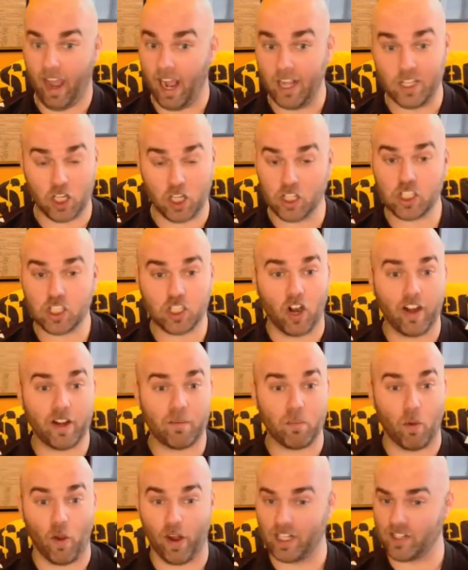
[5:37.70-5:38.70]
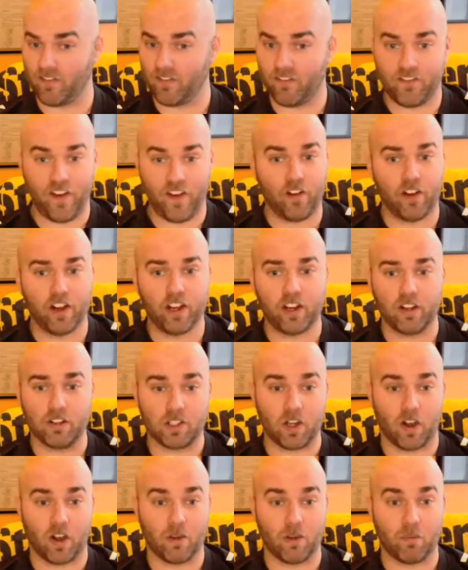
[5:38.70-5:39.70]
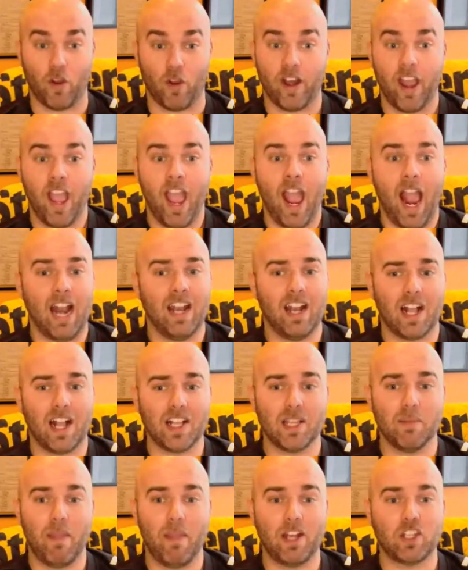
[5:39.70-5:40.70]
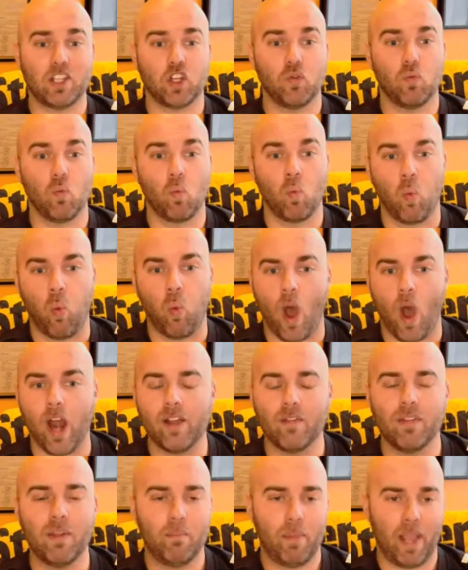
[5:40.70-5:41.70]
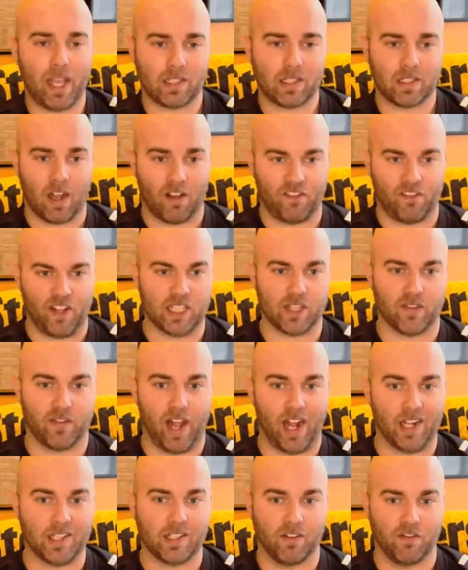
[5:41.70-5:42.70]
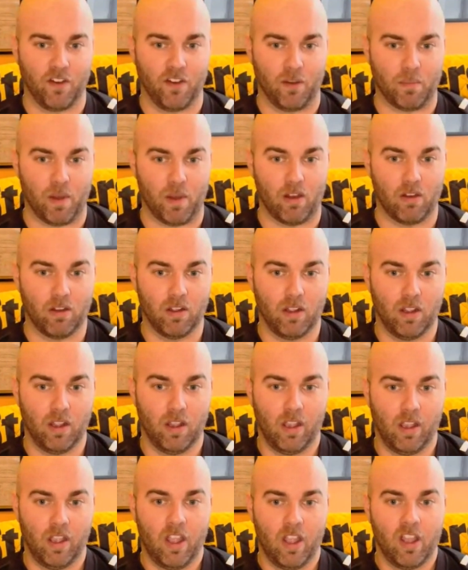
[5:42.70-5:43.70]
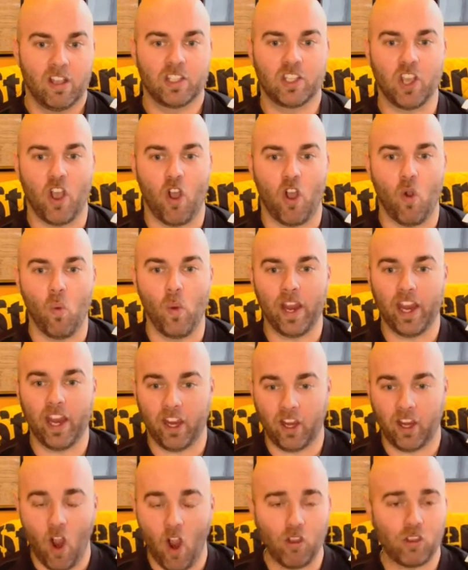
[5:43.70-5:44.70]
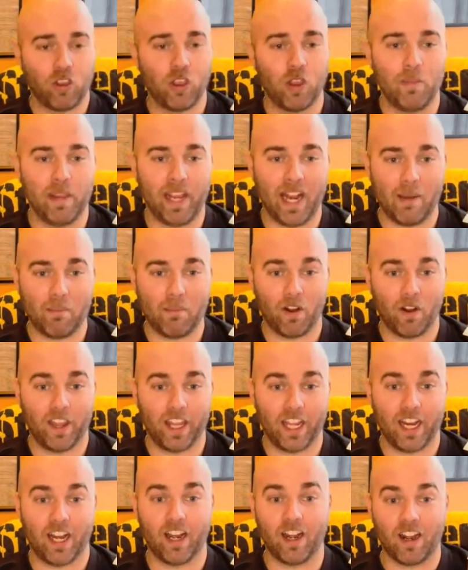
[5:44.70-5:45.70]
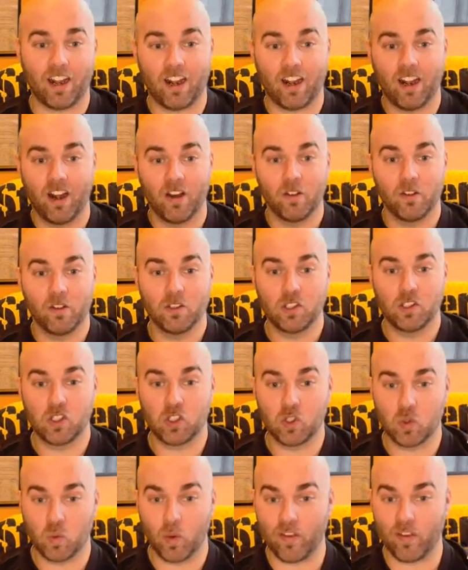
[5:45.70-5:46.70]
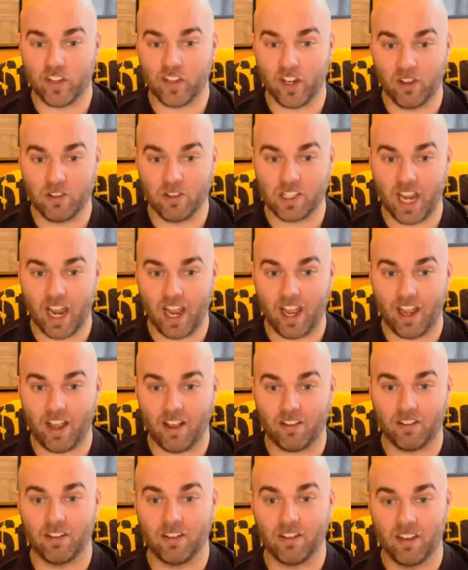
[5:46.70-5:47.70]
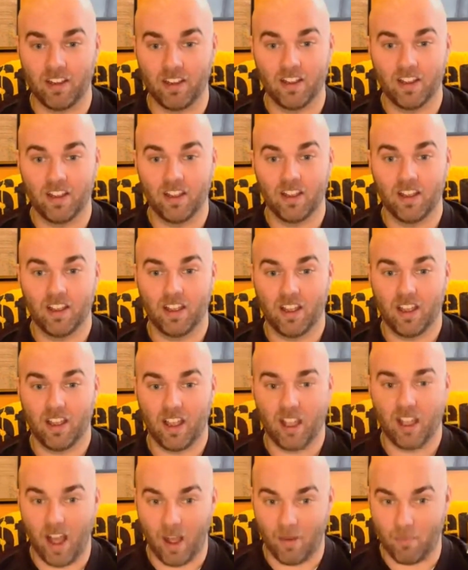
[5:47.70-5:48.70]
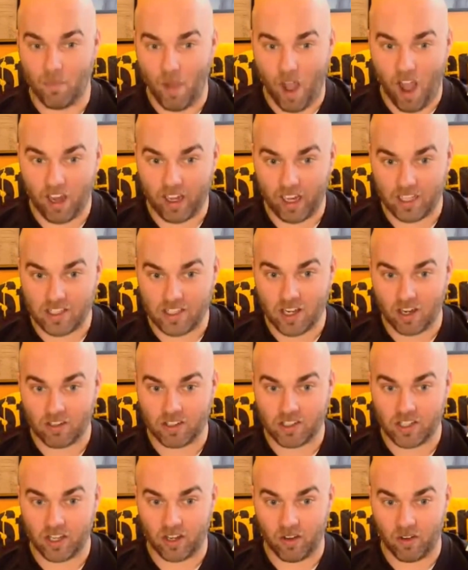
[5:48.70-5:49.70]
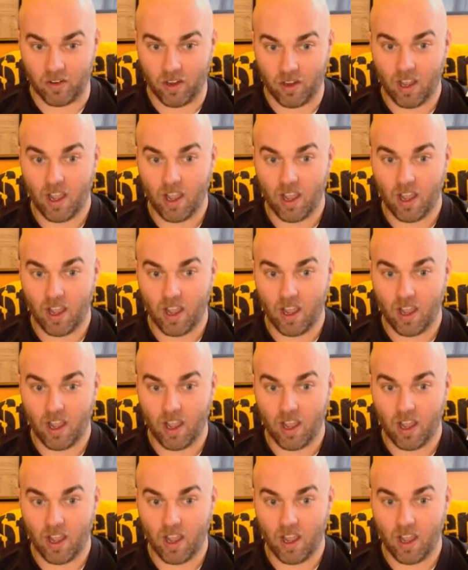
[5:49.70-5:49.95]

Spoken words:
it's a good starting point. It's a very good starting point. And not to mention one of the best offensive lines in football. So we go through the beginning part of the year. Swift goes down. Amon gets hurt too.